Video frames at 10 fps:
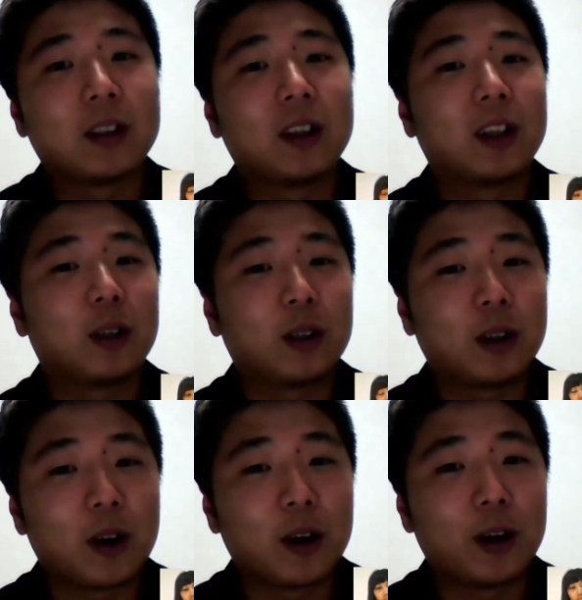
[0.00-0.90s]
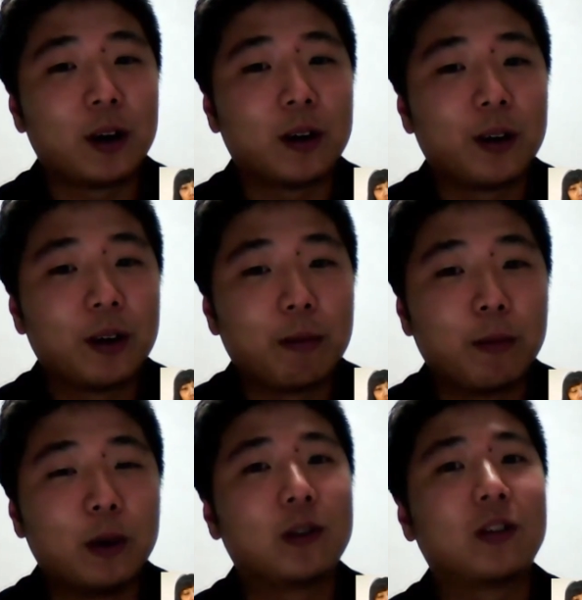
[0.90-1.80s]
there are
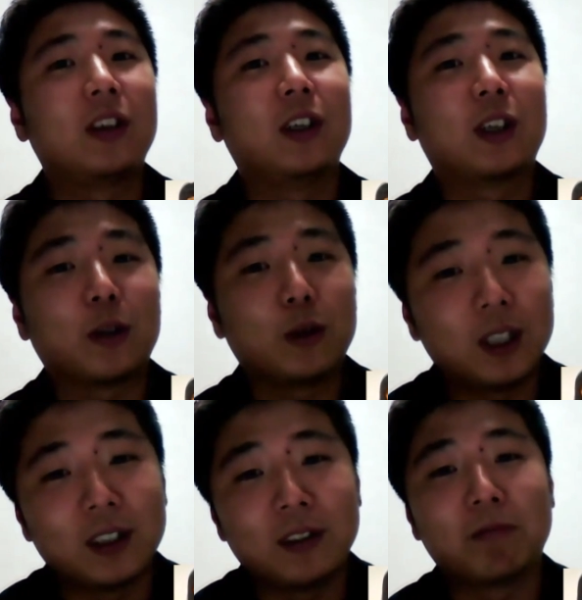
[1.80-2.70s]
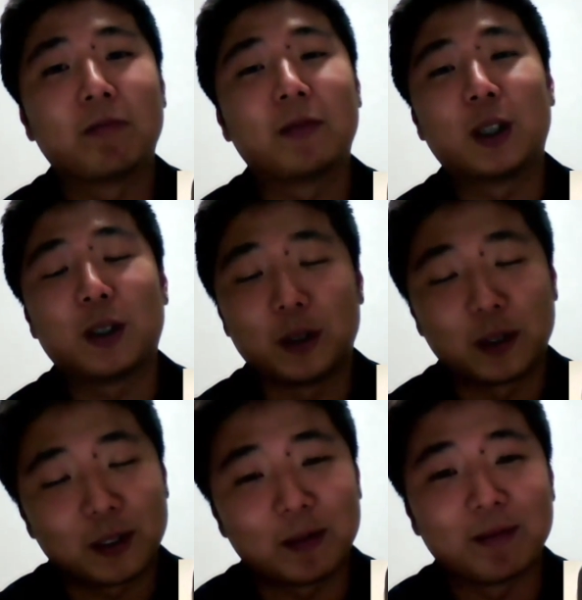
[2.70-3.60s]
mostly Korean
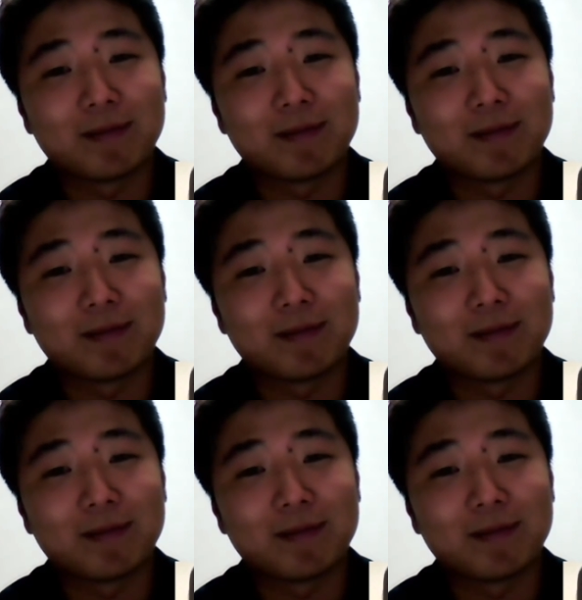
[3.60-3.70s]
girls.